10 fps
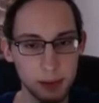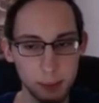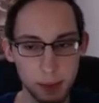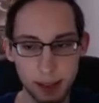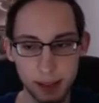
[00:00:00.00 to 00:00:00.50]

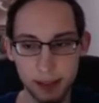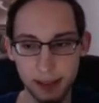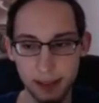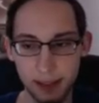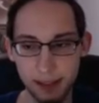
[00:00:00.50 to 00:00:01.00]
But like,
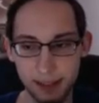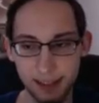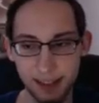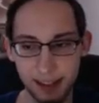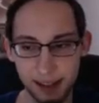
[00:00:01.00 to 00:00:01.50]

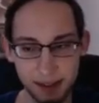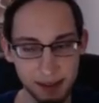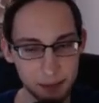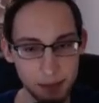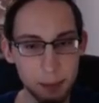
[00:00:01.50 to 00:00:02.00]

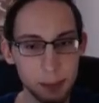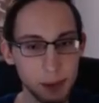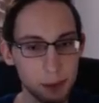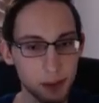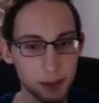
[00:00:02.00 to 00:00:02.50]
my
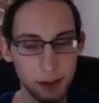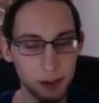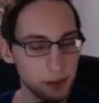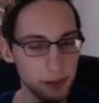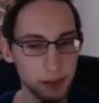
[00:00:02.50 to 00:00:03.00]
point was, I don't
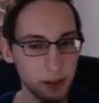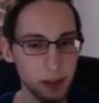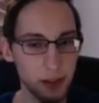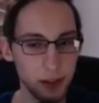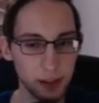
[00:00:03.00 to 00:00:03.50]
know if I said
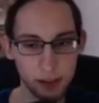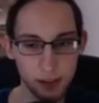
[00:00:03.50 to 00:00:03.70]
it yet.